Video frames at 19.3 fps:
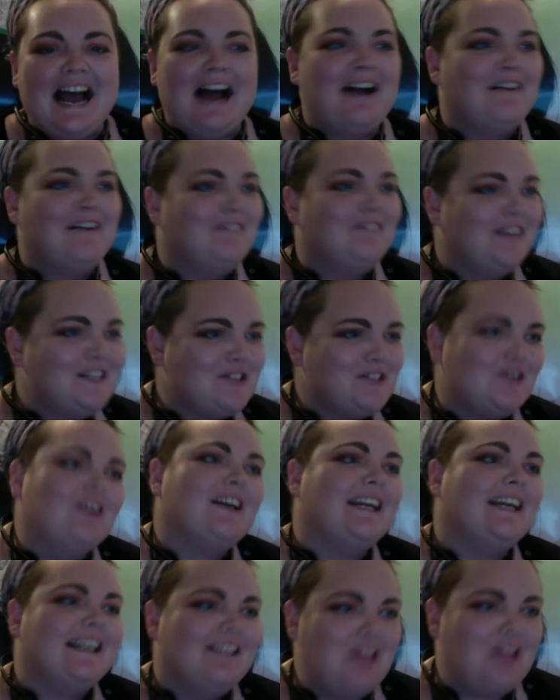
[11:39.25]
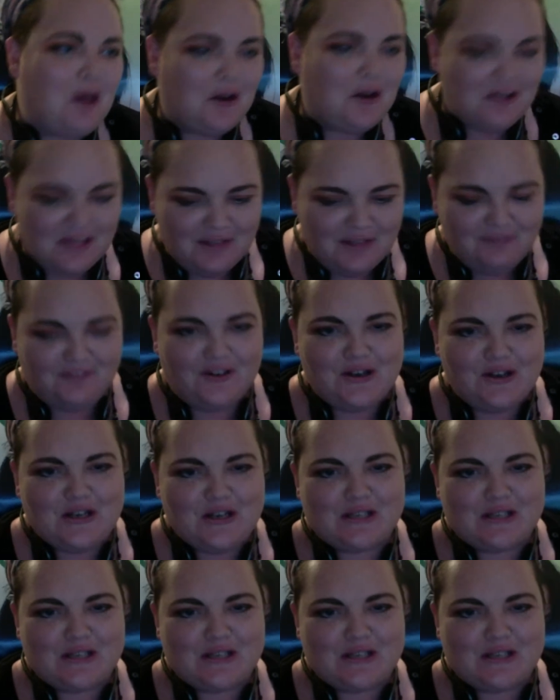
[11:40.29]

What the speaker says: I've been talking a lot on the phone